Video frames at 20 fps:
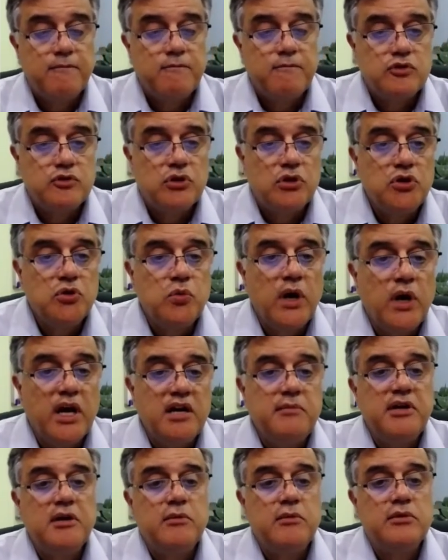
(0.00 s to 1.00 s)
So you want to
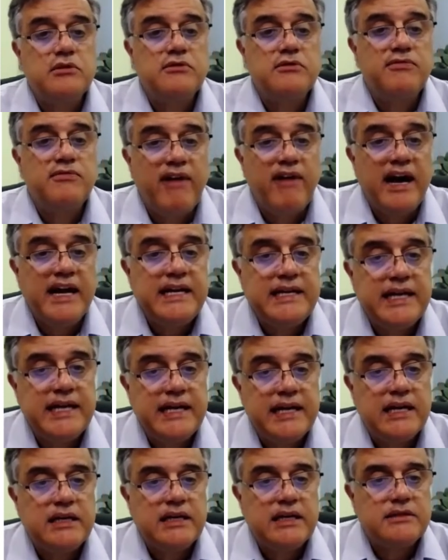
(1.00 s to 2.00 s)
be able to find
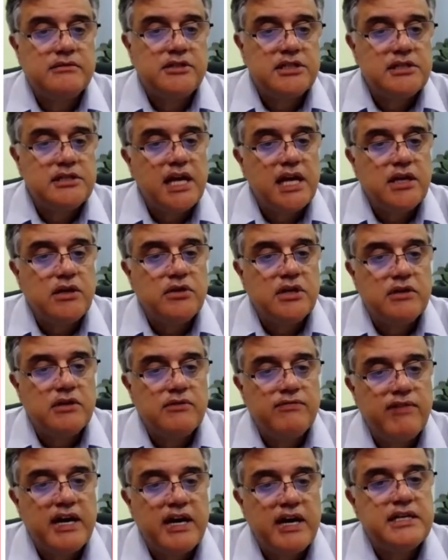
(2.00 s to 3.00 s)
data just like you can
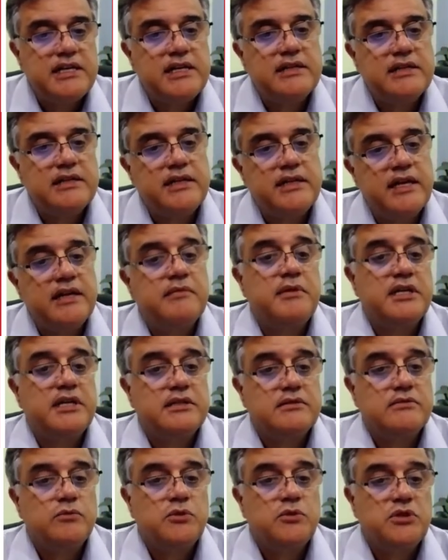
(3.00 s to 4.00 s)
find it in the database,
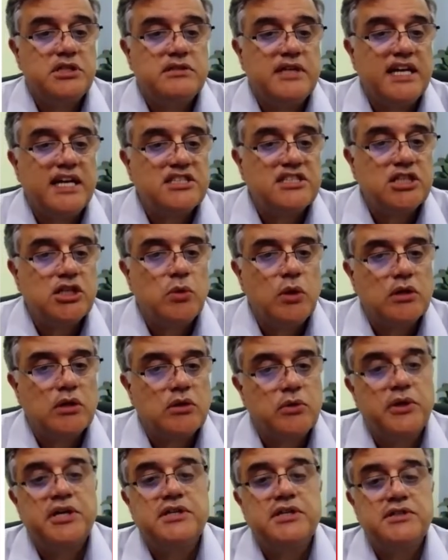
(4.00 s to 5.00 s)
which is SQL
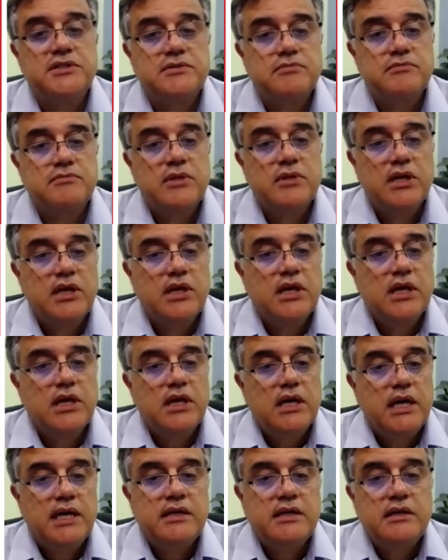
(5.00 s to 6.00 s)
queries.
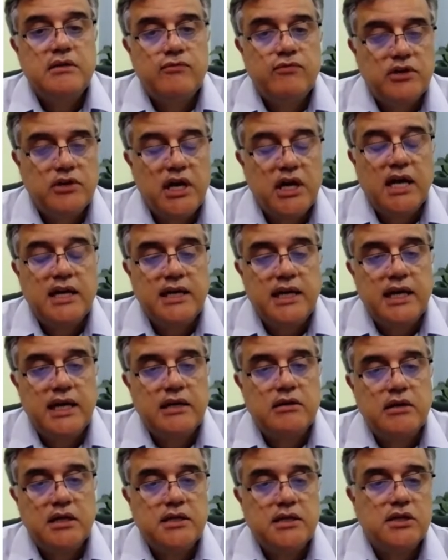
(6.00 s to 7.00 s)
For
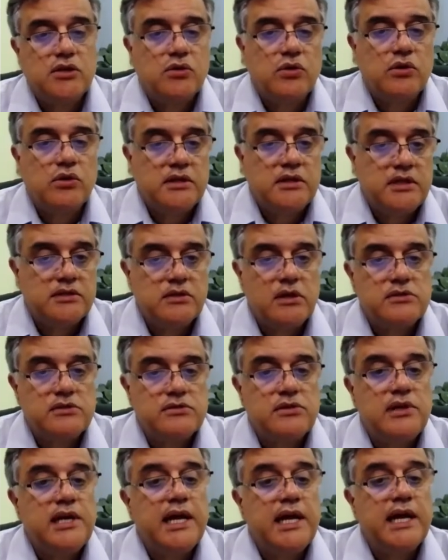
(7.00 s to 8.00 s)
.NET Core, there's
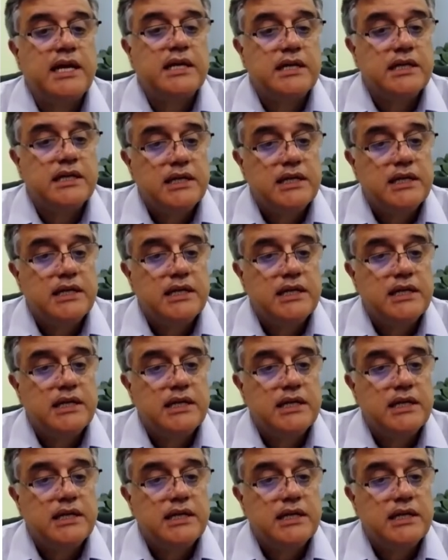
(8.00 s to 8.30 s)
also LINQ.